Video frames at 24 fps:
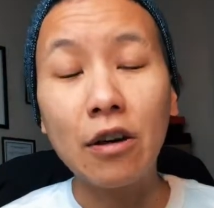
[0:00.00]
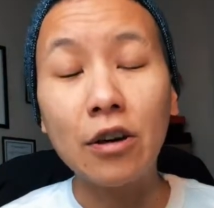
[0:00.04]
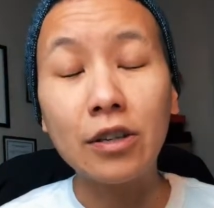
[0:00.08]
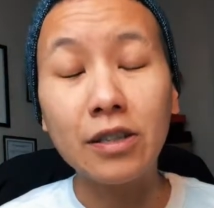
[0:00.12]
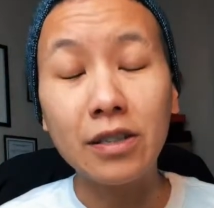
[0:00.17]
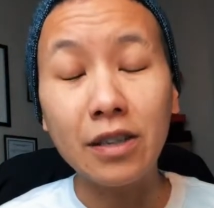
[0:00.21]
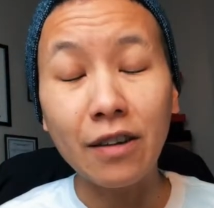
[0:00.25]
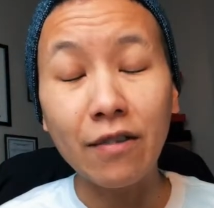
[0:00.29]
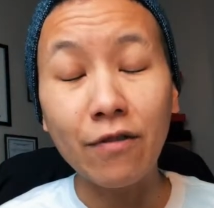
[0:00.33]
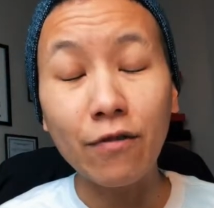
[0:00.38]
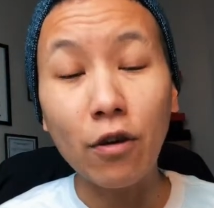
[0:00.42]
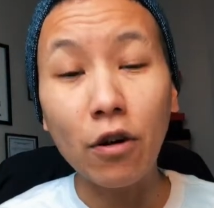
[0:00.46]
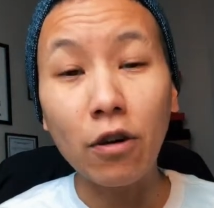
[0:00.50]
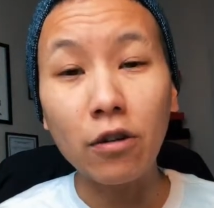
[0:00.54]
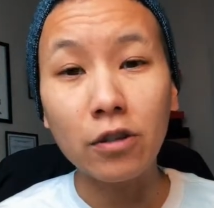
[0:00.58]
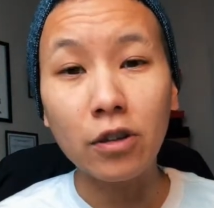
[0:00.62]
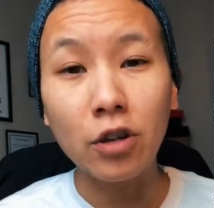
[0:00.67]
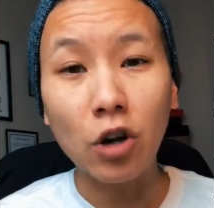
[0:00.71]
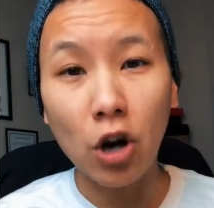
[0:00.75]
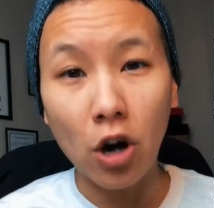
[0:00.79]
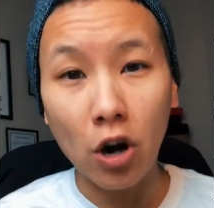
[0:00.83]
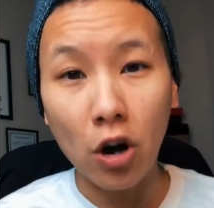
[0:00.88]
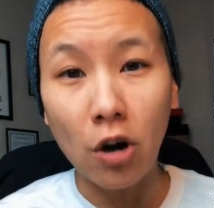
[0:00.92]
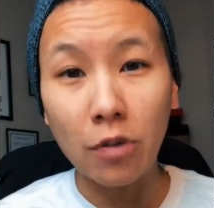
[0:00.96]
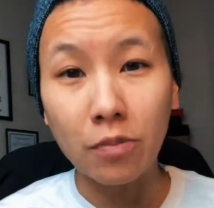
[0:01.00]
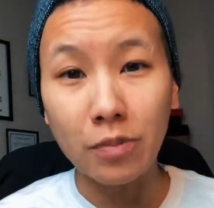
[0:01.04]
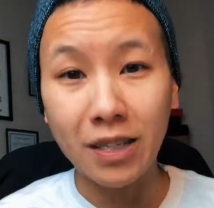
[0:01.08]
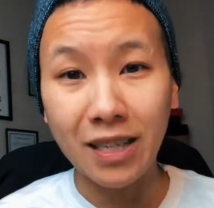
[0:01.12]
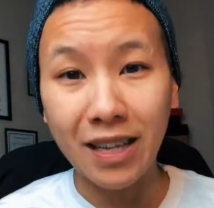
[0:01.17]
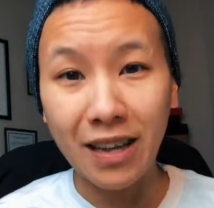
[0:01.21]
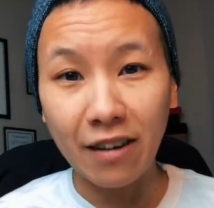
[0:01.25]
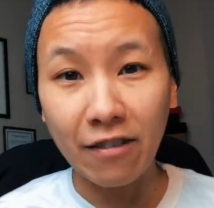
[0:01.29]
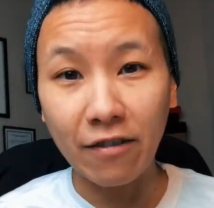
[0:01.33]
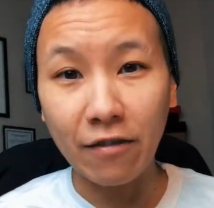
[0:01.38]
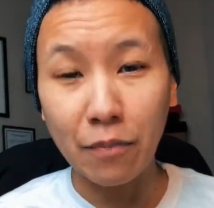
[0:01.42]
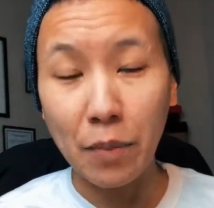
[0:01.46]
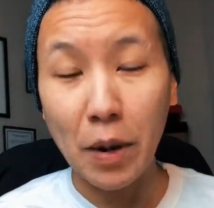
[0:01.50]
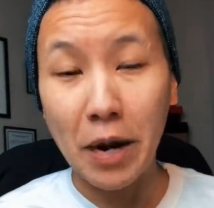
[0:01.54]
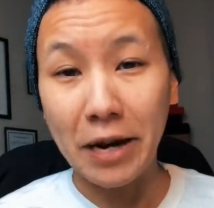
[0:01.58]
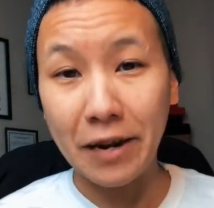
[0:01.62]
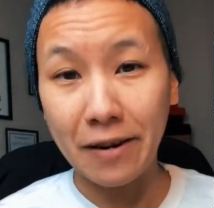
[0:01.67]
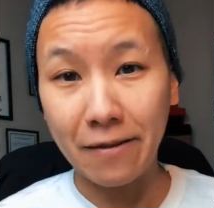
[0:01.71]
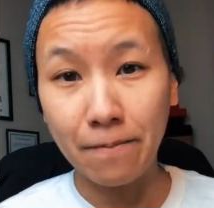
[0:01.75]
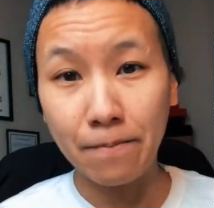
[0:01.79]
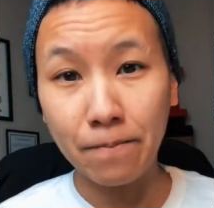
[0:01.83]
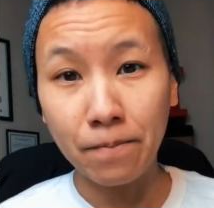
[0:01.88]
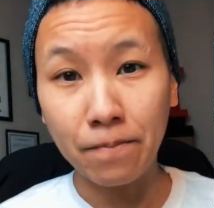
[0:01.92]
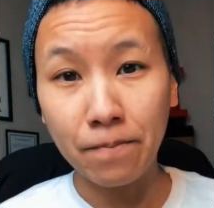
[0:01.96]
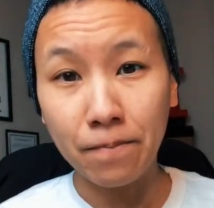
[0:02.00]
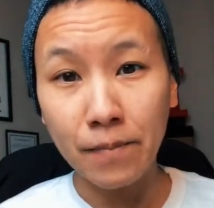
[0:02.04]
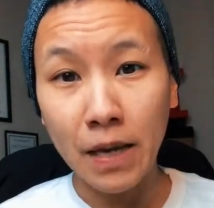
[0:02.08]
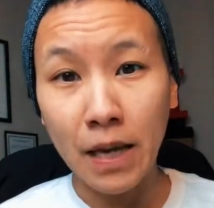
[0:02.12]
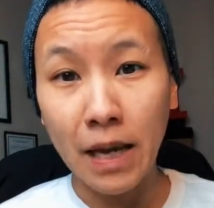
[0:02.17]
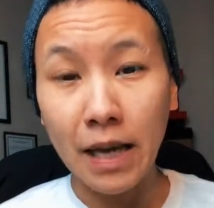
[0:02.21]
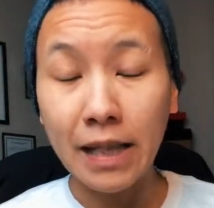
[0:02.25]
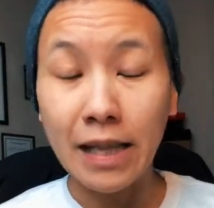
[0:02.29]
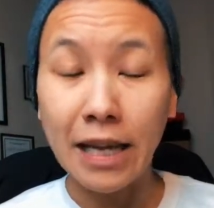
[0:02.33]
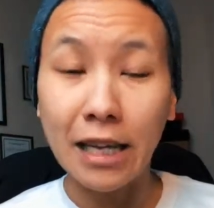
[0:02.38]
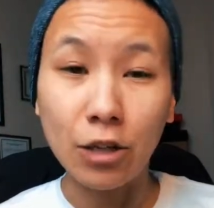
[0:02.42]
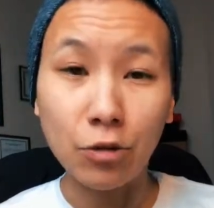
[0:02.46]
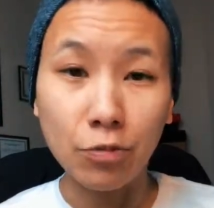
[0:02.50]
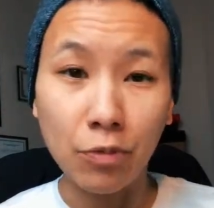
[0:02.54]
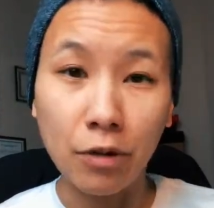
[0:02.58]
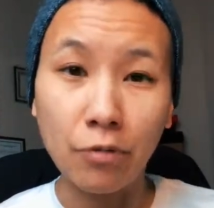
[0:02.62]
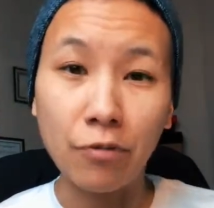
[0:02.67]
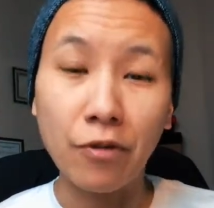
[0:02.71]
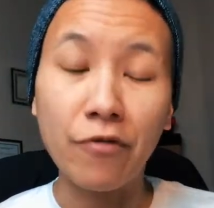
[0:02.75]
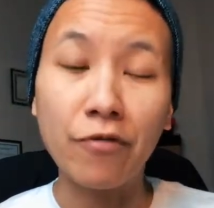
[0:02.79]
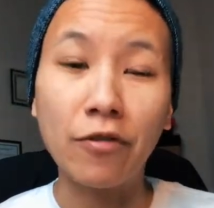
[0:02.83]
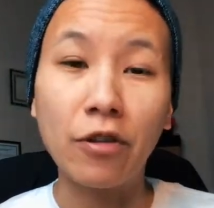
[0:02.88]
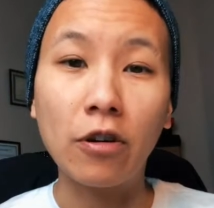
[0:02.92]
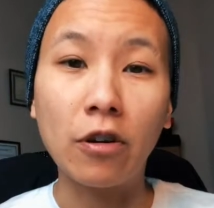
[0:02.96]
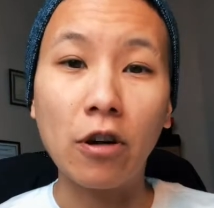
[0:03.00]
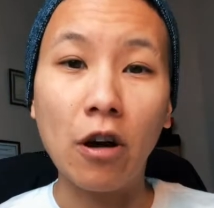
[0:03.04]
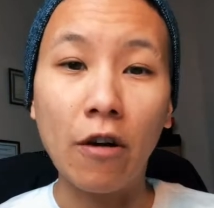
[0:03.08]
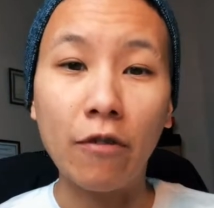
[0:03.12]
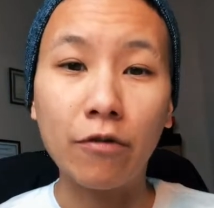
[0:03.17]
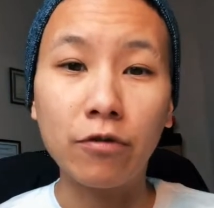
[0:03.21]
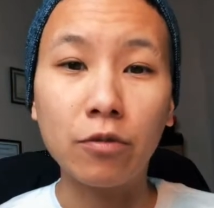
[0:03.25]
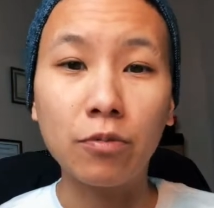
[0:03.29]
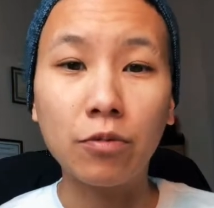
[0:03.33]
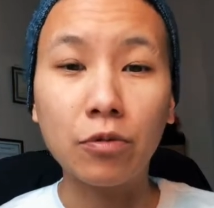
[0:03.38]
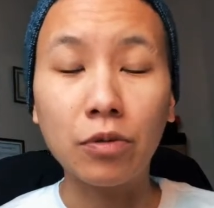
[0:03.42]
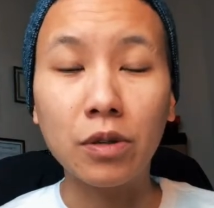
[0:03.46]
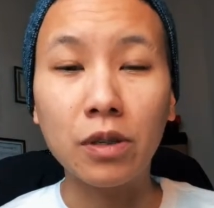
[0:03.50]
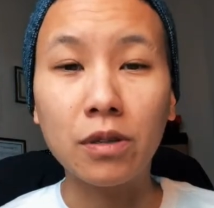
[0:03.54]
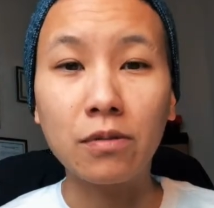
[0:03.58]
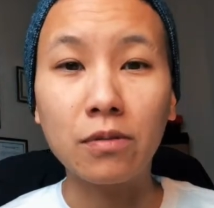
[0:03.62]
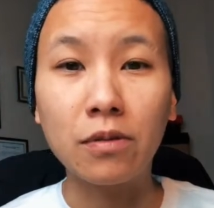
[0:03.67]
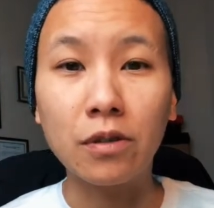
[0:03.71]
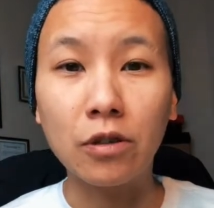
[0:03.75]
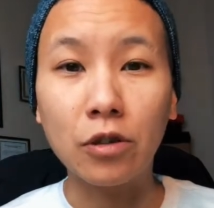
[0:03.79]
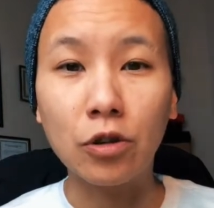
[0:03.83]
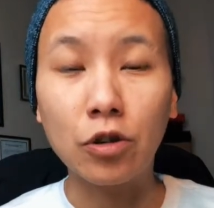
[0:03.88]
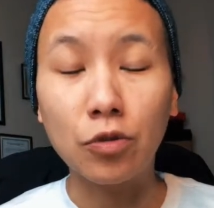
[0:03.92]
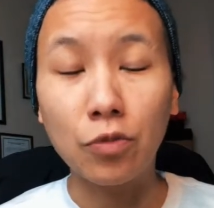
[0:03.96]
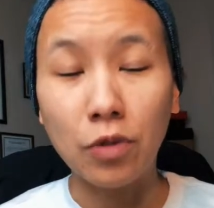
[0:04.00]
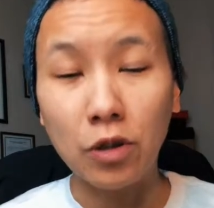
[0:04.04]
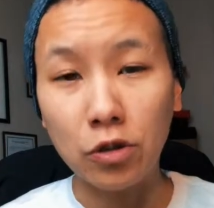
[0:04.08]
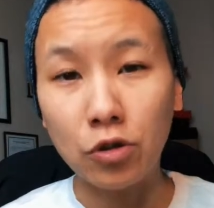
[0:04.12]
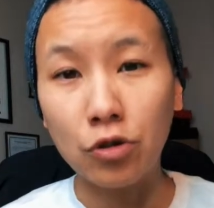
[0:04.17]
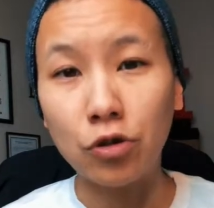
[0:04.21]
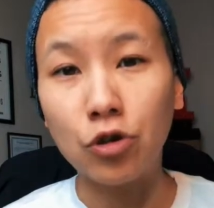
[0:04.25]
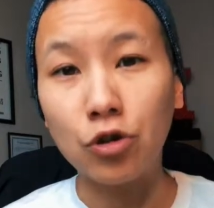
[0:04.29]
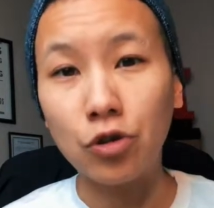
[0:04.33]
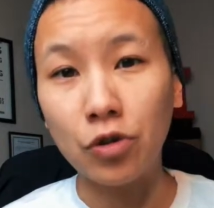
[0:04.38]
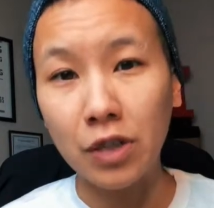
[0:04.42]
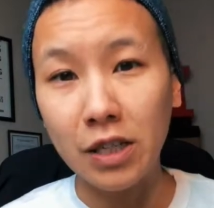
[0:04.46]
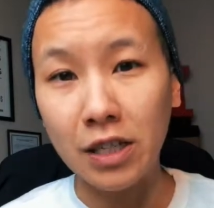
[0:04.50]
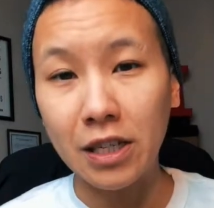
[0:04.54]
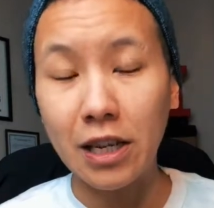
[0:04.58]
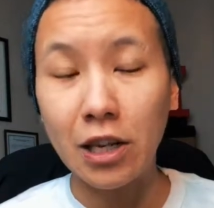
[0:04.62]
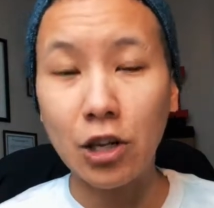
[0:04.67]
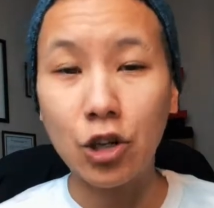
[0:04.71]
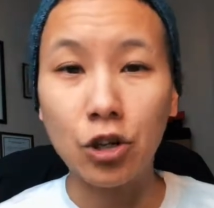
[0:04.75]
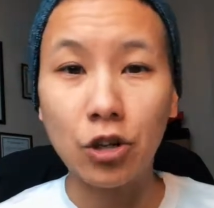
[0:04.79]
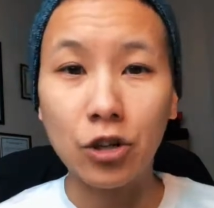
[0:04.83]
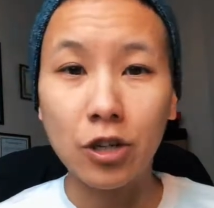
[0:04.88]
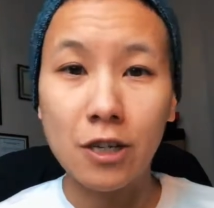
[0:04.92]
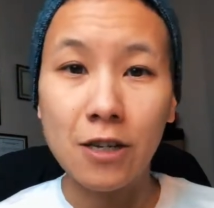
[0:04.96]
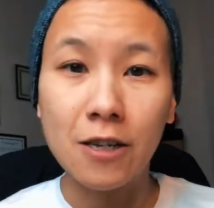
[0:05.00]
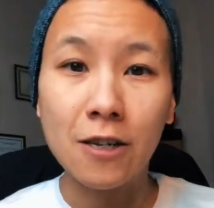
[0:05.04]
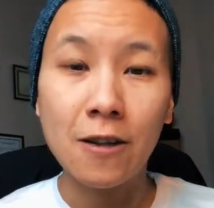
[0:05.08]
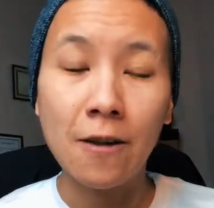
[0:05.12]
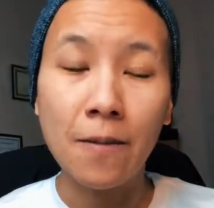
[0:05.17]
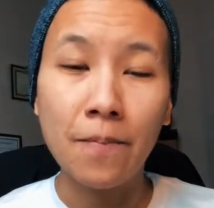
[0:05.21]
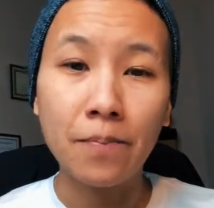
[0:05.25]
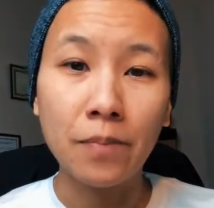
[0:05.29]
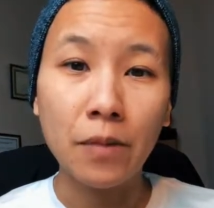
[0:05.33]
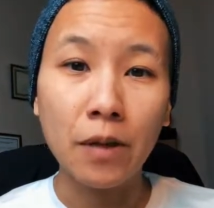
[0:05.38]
a default calm state of mind, and that's when we feel comfortable doing socializations.